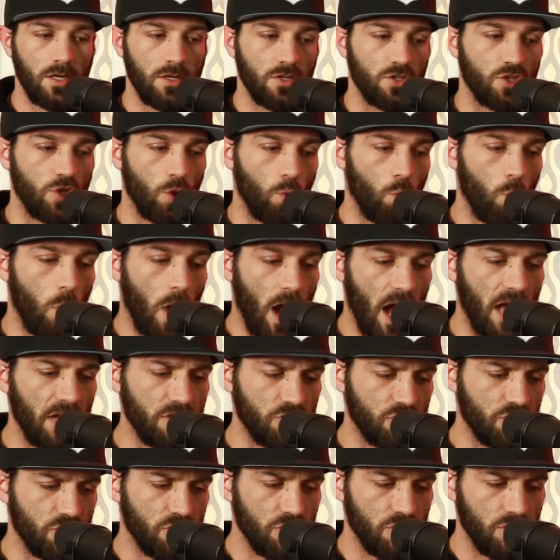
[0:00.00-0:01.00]
to
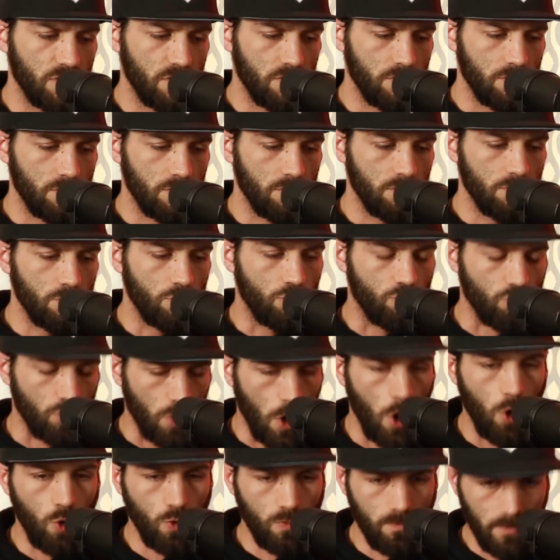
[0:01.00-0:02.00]
watch
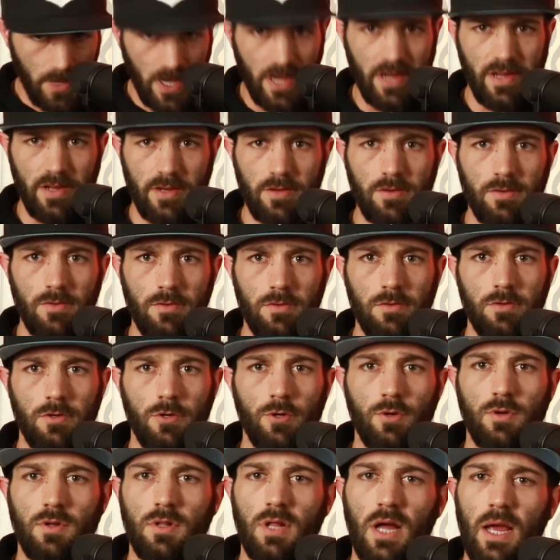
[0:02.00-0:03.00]
grown men
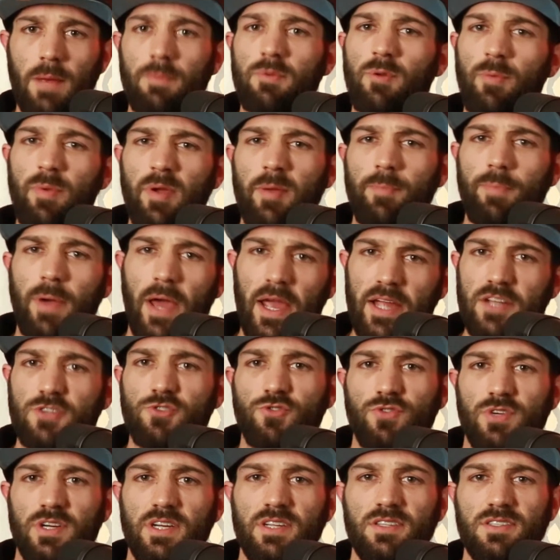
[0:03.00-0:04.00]
who claim to be
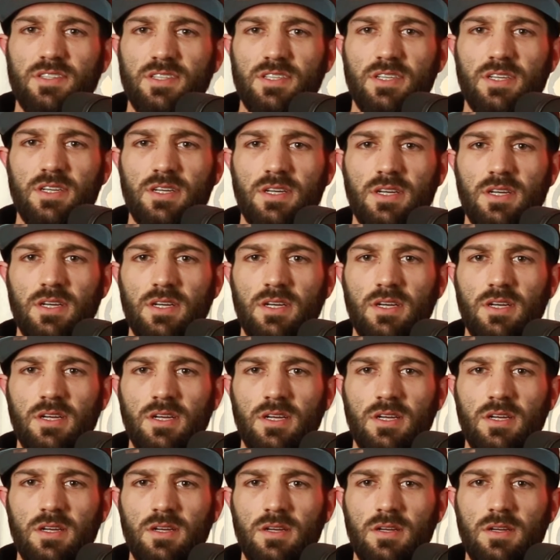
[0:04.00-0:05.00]
patriots
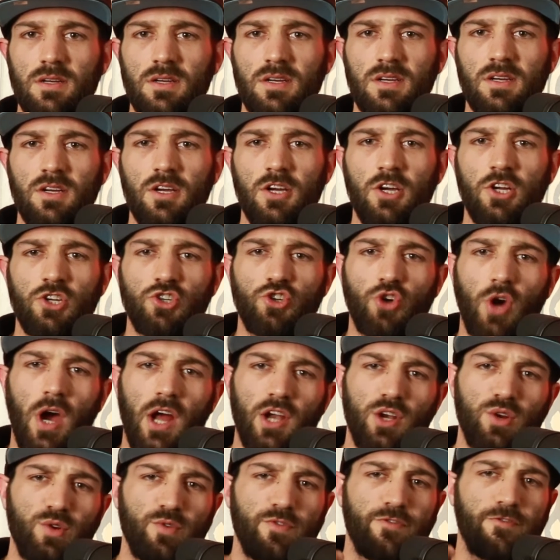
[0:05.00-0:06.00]
try
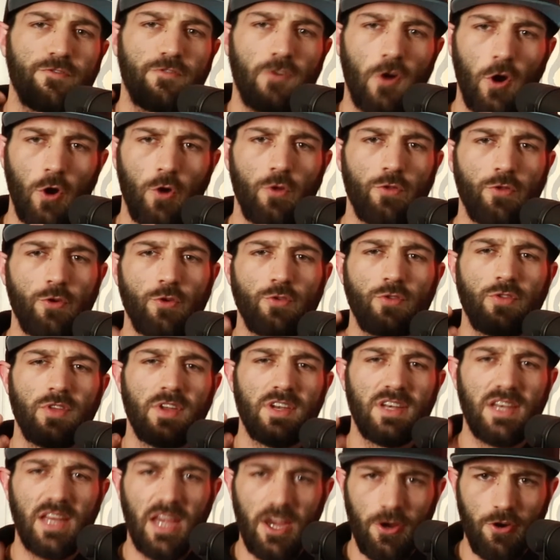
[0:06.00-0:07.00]
to further the
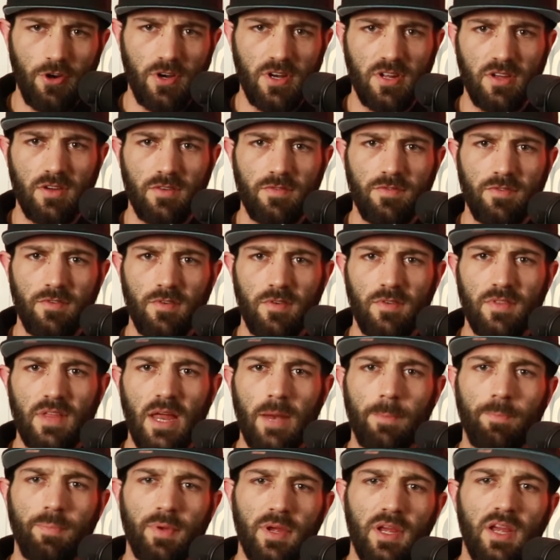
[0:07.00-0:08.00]
narrative
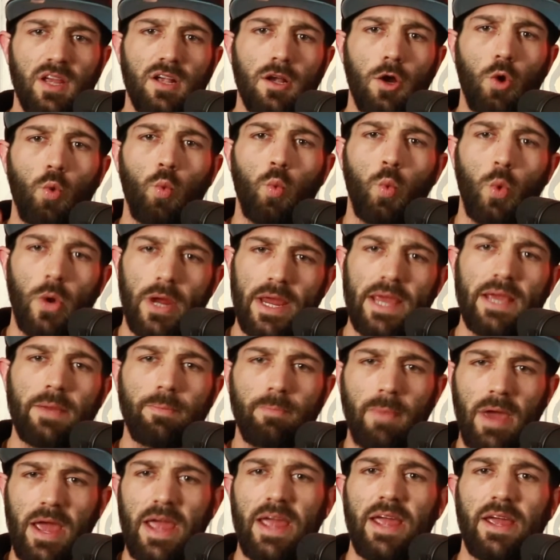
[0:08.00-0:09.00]
that being a weak
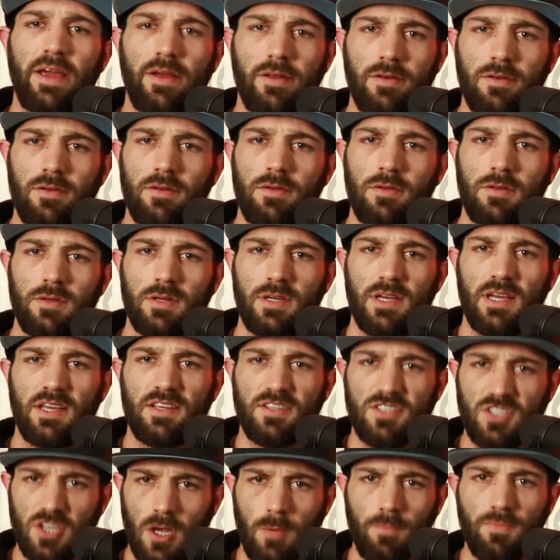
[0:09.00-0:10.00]
man
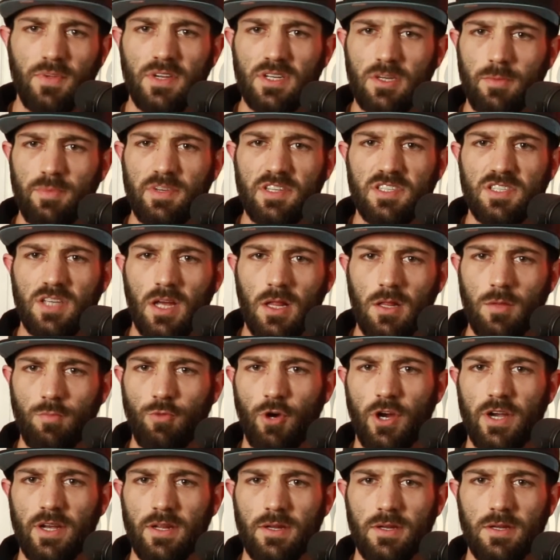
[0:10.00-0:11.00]
is something to be
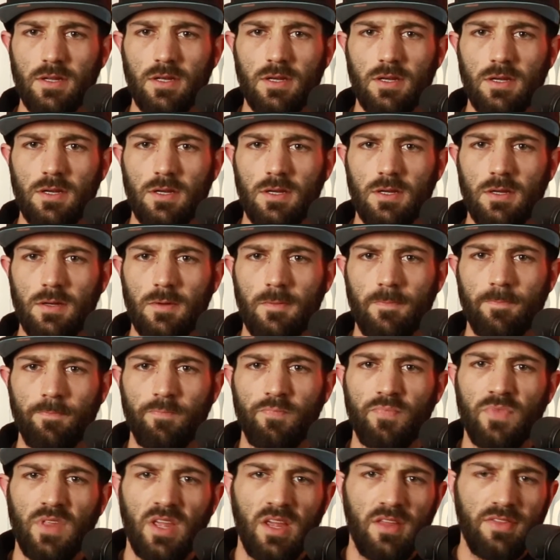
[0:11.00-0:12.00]
celebrated.
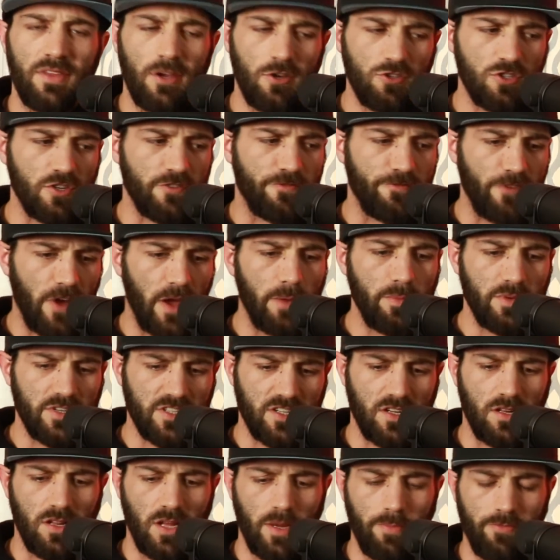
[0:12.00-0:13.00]
There's a famous
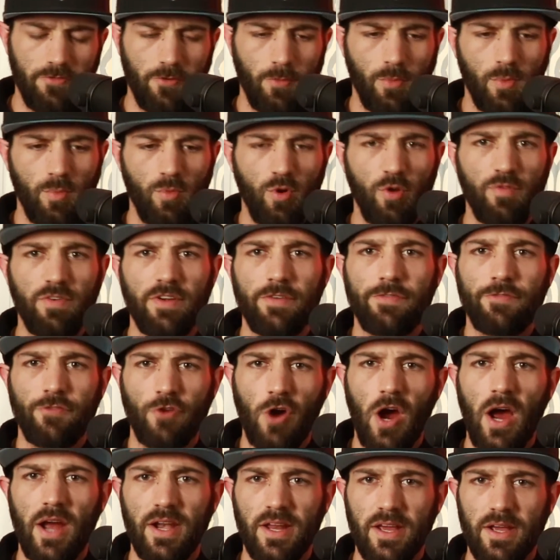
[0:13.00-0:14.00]
clip from the movie
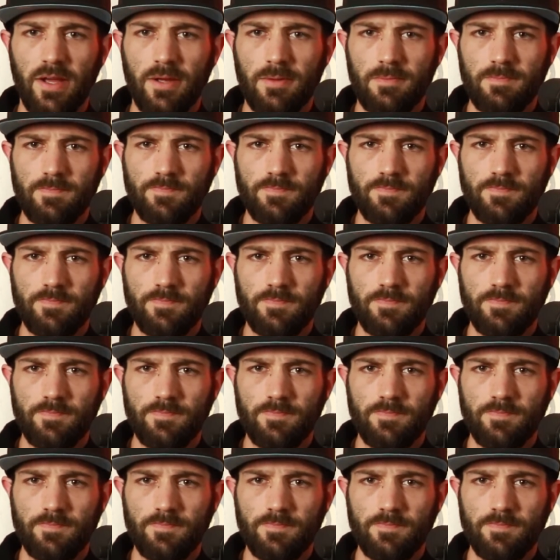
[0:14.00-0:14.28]
Friday.